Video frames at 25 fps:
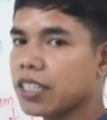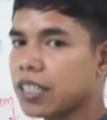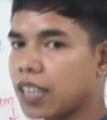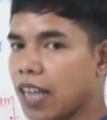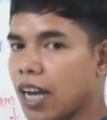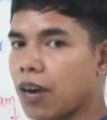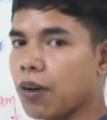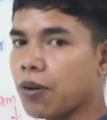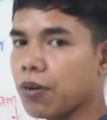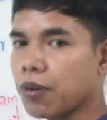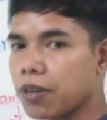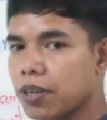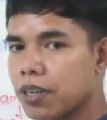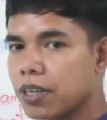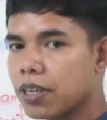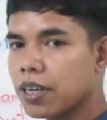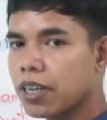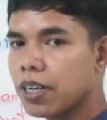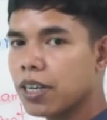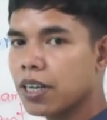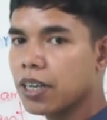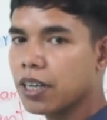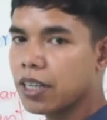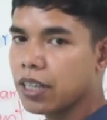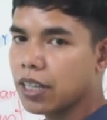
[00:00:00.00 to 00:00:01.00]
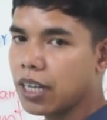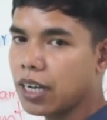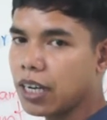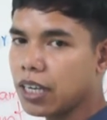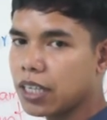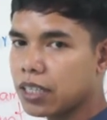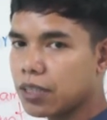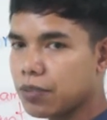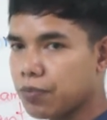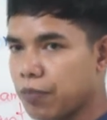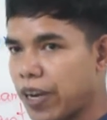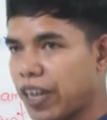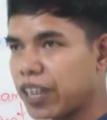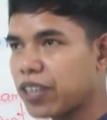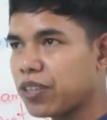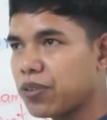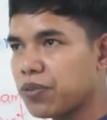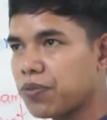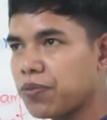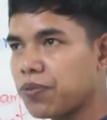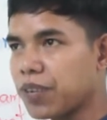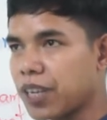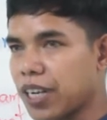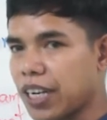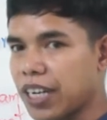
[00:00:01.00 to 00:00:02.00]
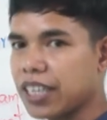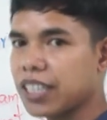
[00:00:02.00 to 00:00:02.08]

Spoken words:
sound, that is make you feel